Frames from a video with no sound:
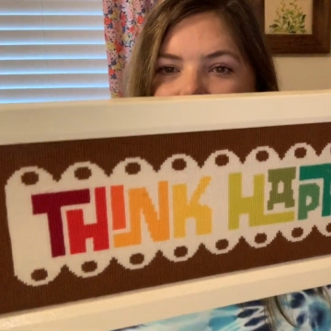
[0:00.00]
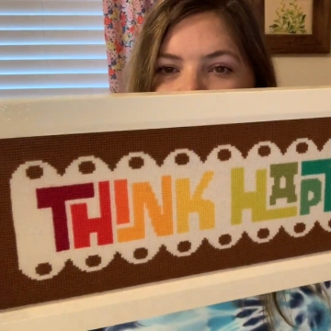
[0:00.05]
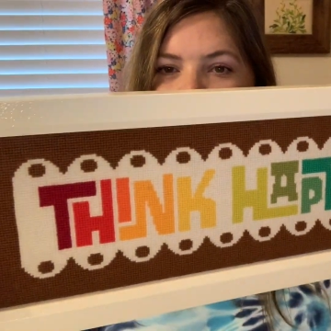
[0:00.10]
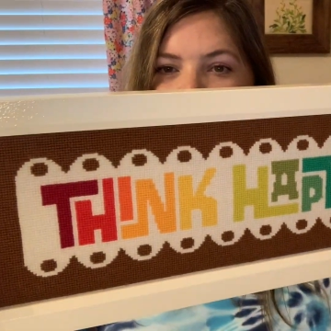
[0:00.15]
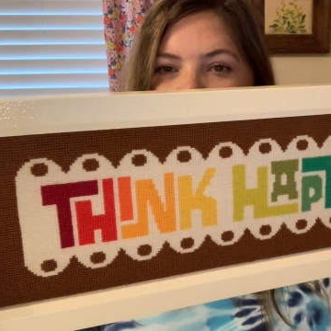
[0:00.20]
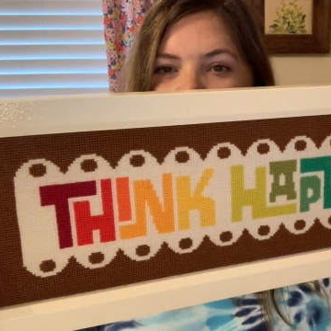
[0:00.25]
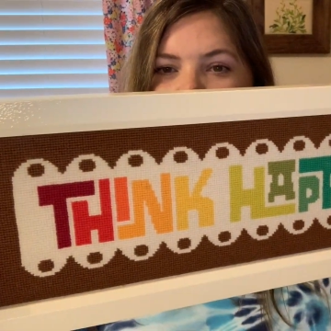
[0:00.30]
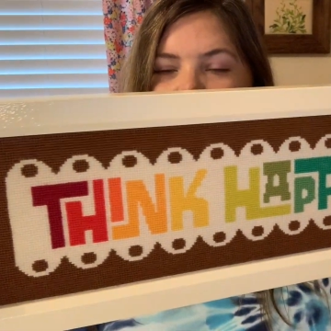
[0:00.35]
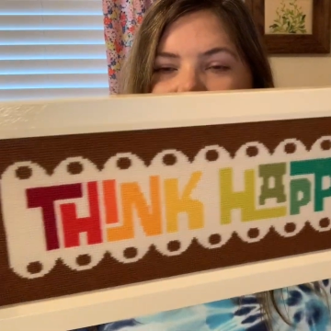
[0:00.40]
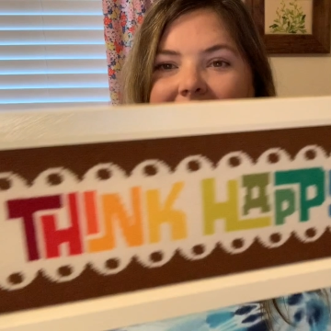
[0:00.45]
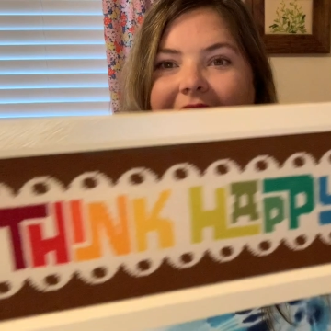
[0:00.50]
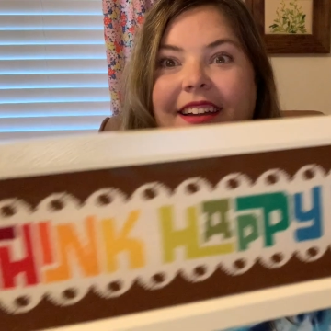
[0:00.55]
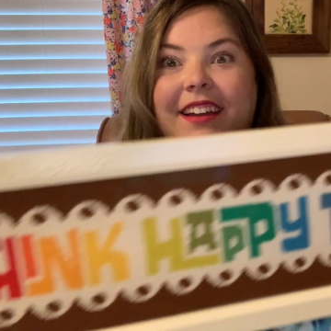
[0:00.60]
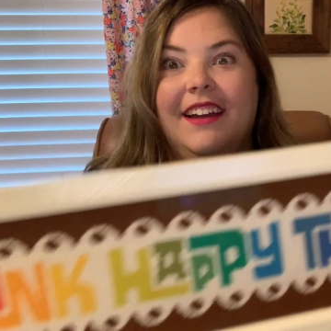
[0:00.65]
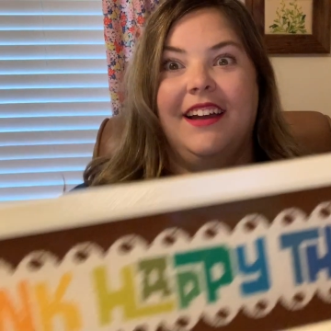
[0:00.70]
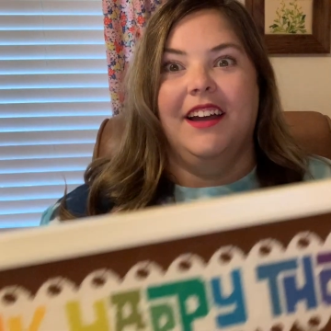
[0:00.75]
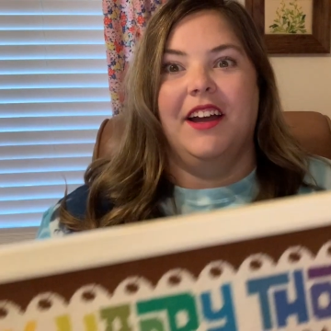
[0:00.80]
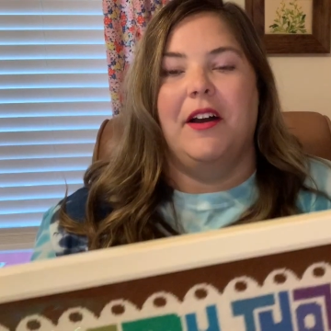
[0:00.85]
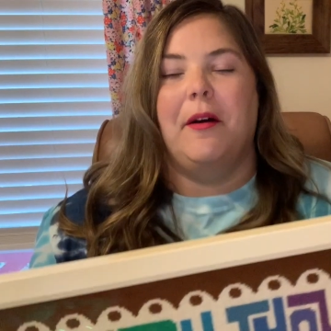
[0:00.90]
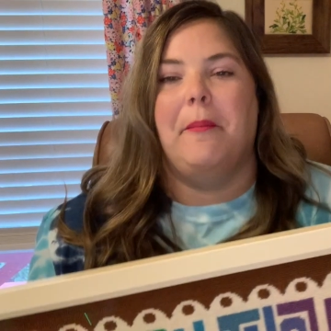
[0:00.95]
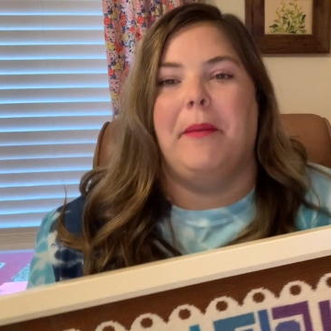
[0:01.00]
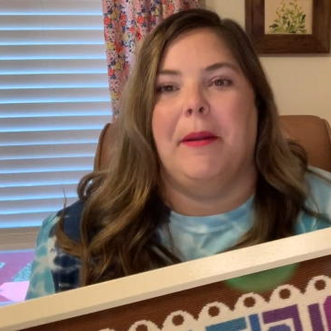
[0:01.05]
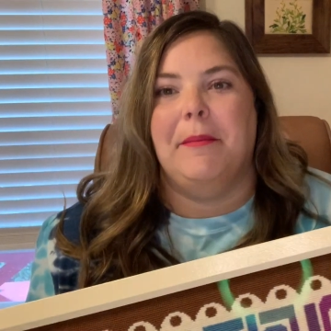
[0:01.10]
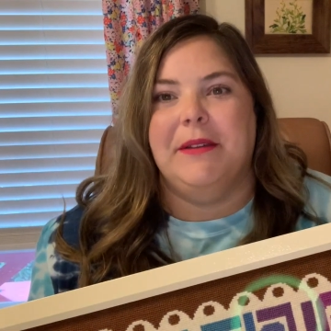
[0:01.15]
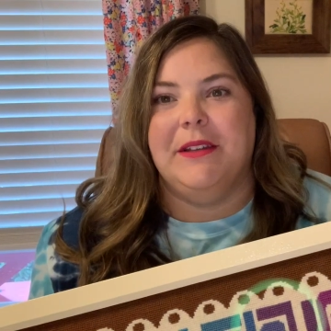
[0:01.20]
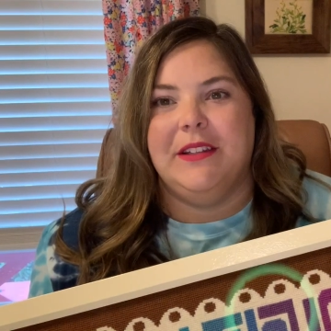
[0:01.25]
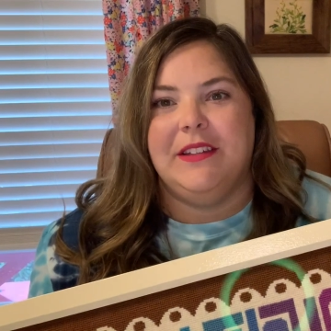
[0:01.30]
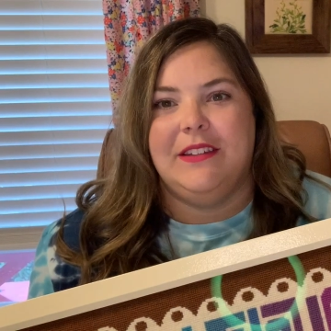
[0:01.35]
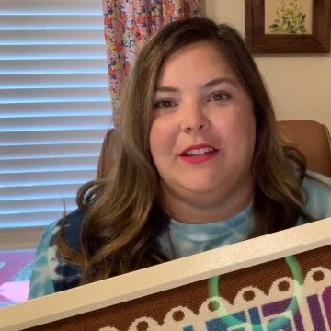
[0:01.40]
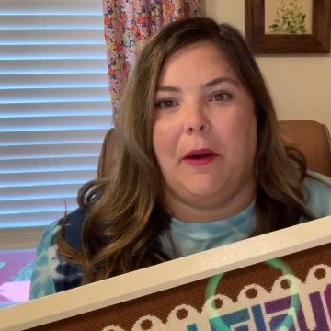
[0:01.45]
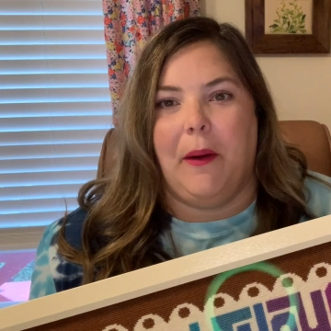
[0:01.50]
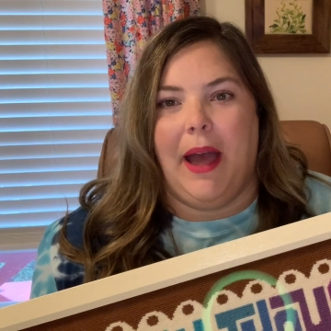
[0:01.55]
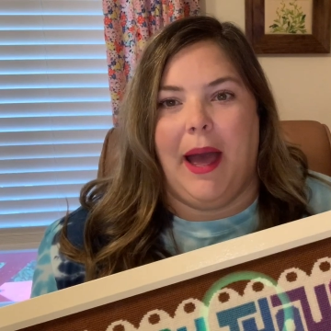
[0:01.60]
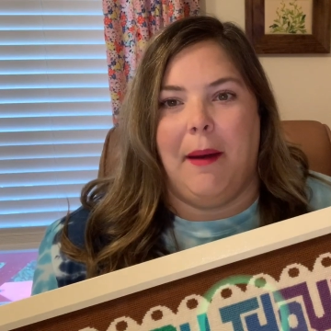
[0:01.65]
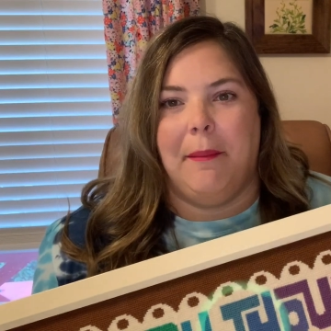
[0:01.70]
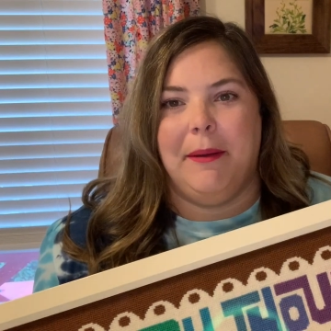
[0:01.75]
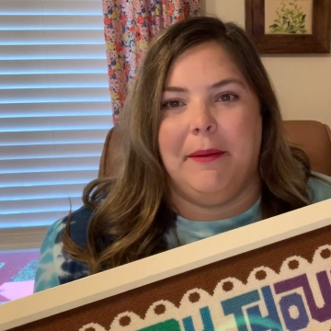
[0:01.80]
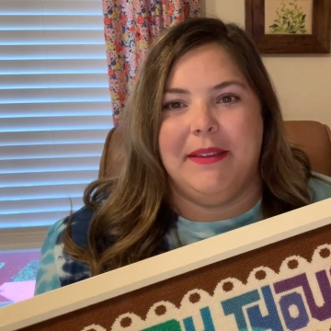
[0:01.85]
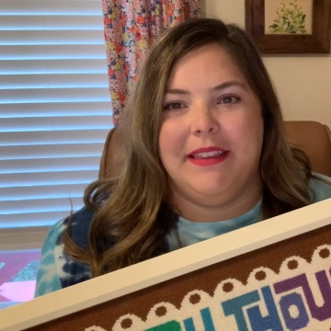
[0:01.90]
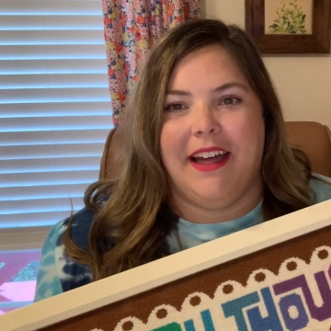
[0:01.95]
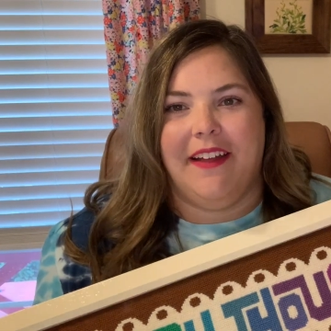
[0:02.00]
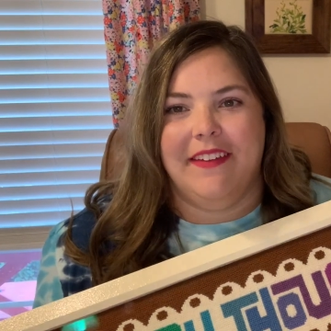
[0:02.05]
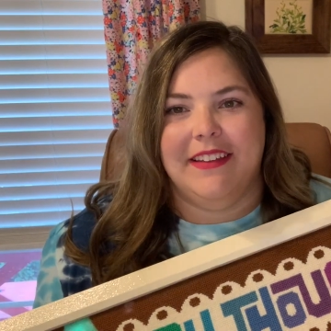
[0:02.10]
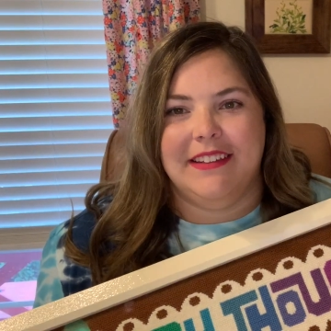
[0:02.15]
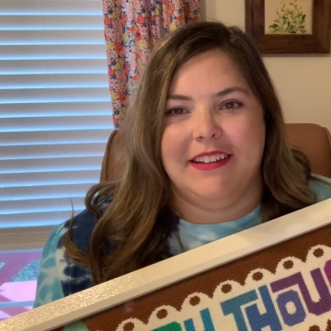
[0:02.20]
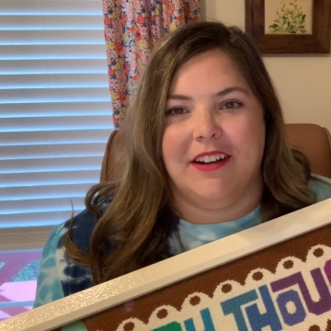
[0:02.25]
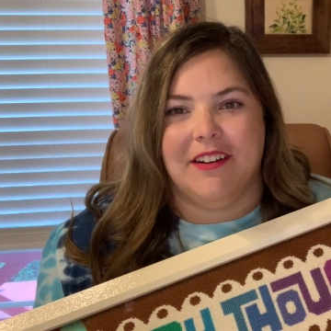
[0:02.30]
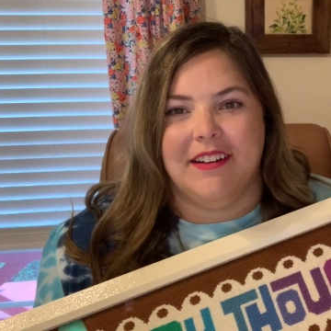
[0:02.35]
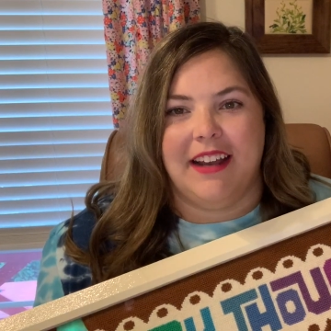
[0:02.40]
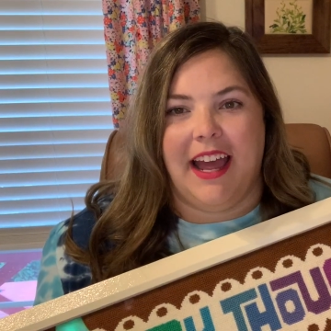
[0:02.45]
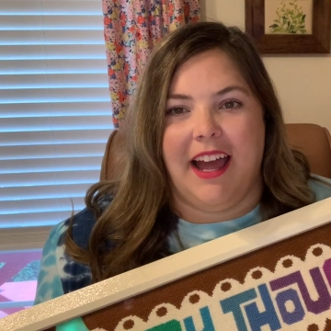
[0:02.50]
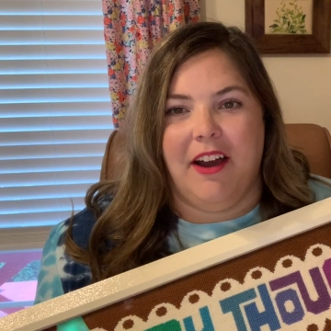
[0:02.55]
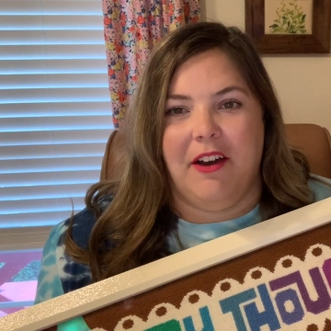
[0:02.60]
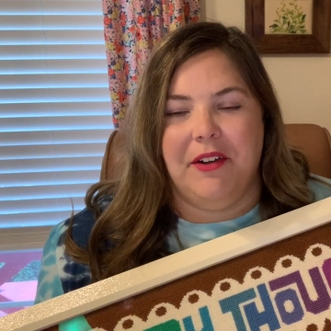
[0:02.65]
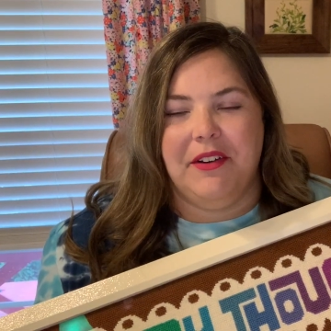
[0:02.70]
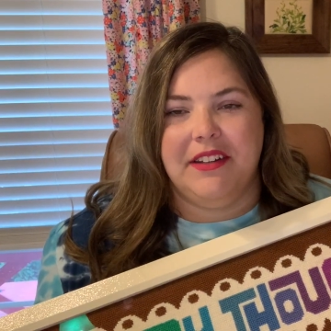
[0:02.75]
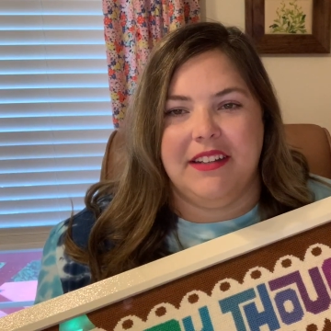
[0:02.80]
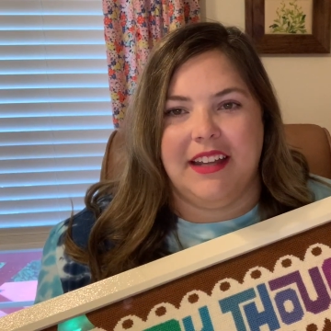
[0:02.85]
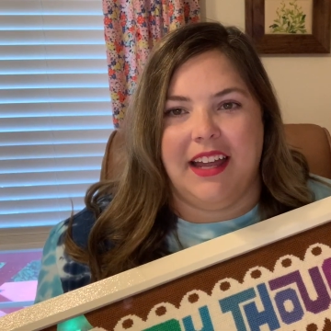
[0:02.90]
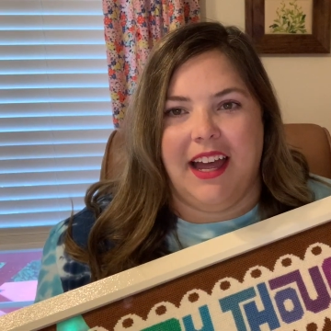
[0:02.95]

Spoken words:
Yeah, but I'm just so happy with how this turned out.